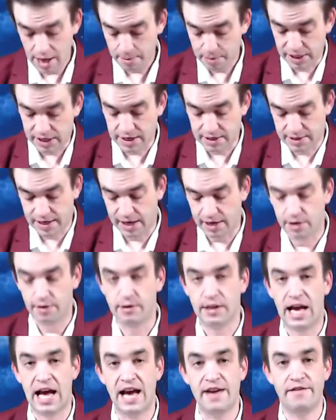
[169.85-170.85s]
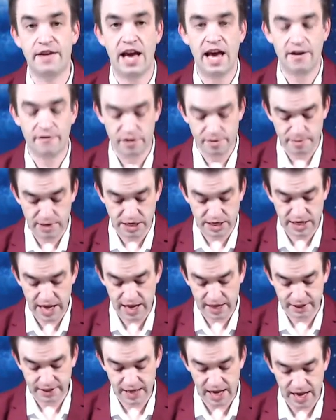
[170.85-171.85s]
because I go live every
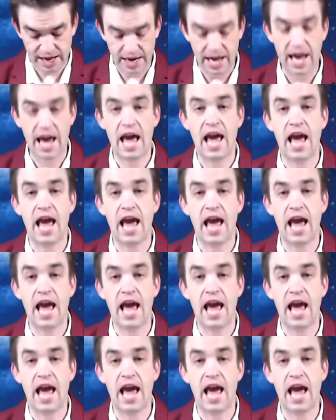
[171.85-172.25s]
Mondays at